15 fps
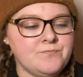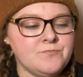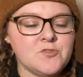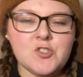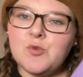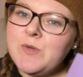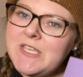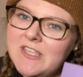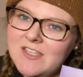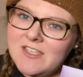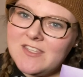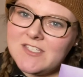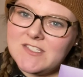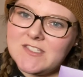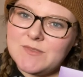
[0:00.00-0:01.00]
Do we think
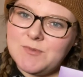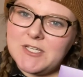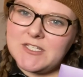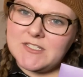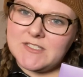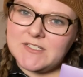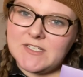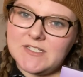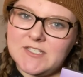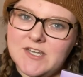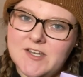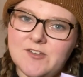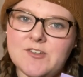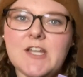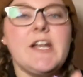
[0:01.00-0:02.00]
this is being
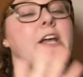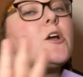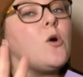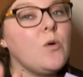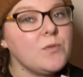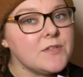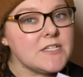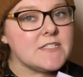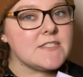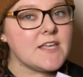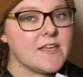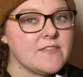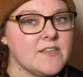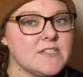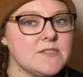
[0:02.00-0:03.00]
discontinued? And I only
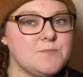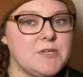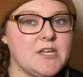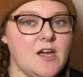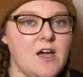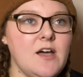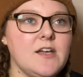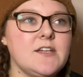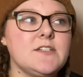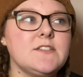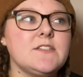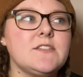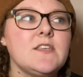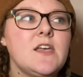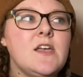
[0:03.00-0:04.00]
say this
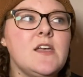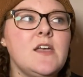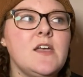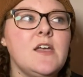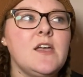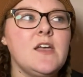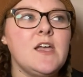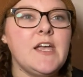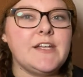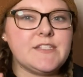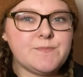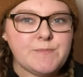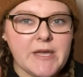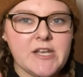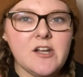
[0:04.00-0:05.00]
because it's
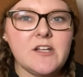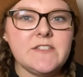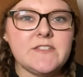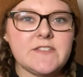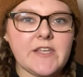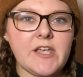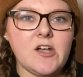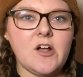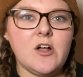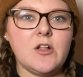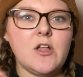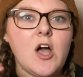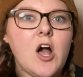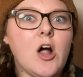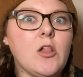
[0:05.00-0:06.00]
been on
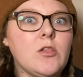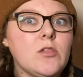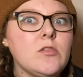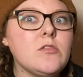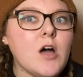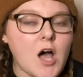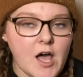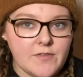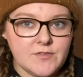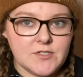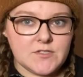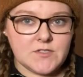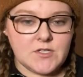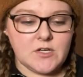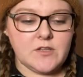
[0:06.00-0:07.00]
sale a lot
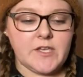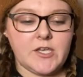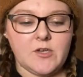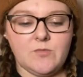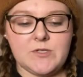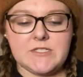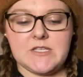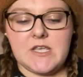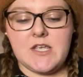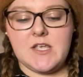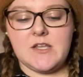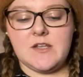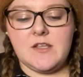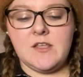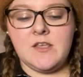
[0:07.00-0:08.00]
this year. Like it was
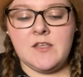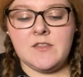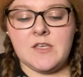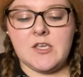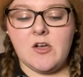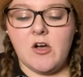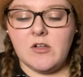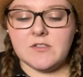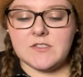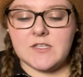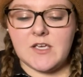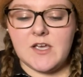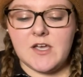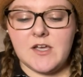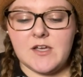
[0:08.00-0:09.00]
in the
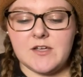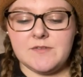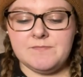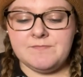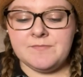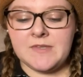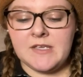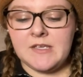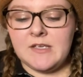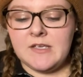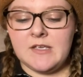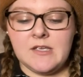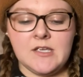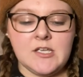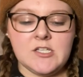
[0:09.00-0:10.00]
Ulta
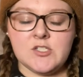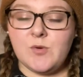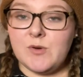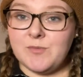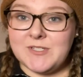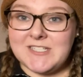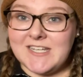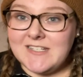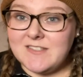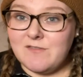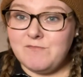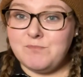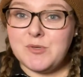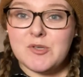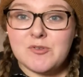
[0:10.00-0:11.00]
21 Days
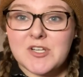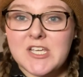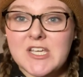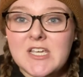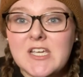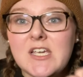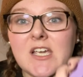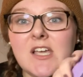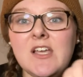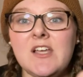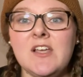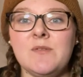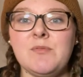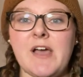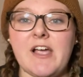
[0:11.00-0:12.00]
of Beauty,
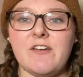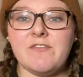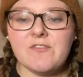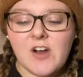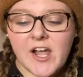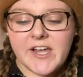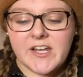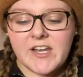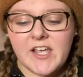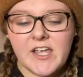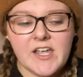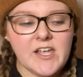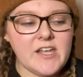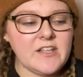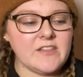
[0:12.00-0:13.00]
Black Friday.